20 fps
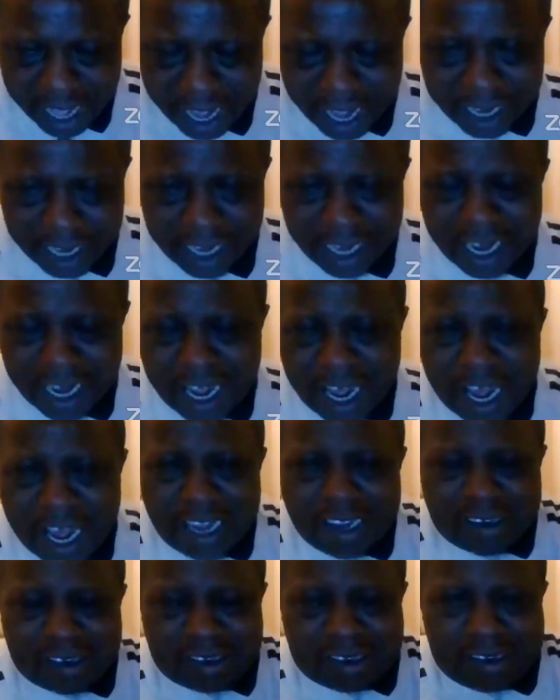And
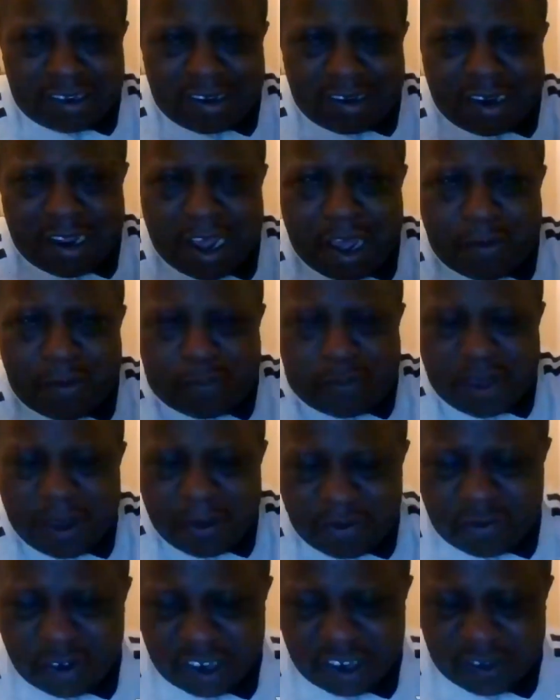I appear
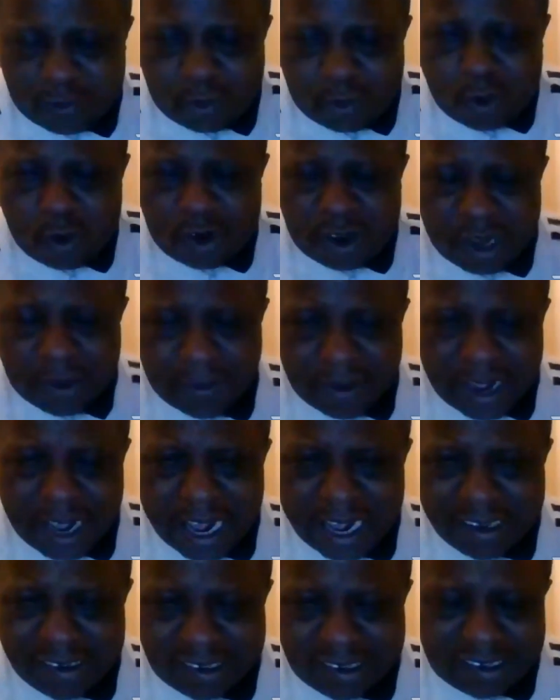before this program
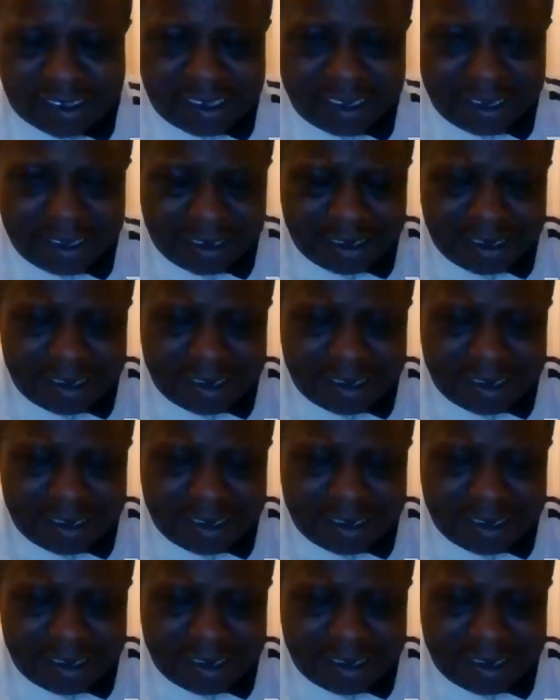as